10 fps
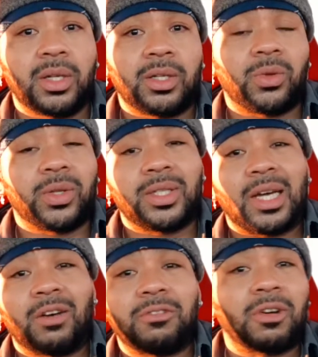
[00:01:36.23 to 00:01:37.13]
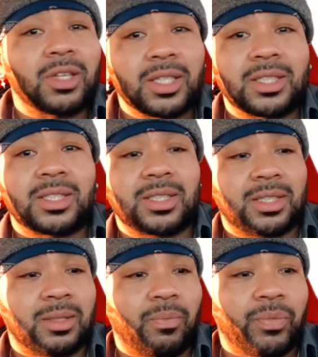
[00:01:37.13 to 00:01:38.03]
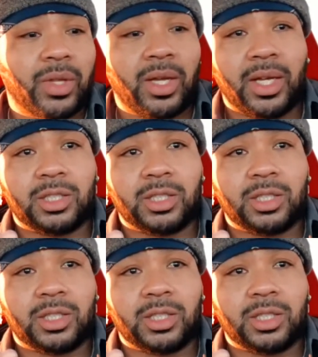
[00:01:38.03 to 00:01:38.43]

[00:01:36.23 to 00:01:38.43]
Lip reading: The only downfall is it's